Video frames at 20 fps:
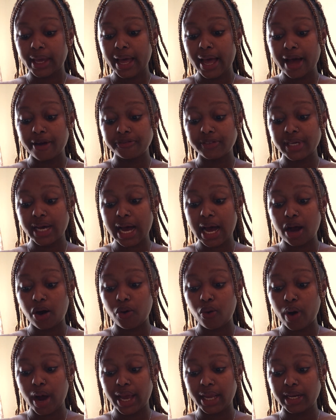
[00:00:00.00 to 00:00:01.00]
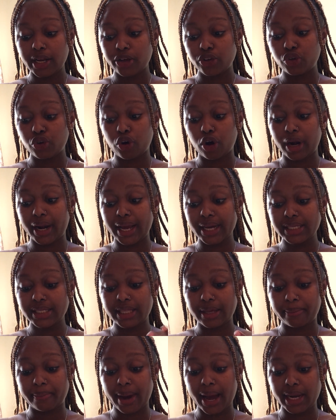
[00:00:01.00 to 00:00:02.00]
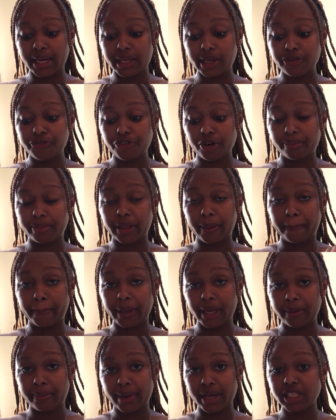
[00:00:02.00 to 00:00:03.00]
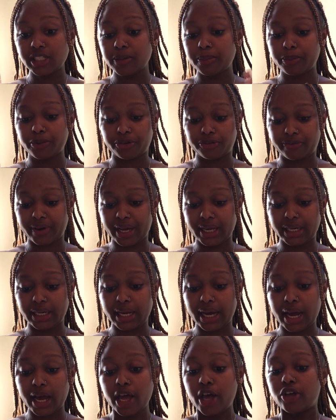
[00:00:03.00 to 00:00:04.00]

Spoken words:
After a while, you collect the money from the payment provider.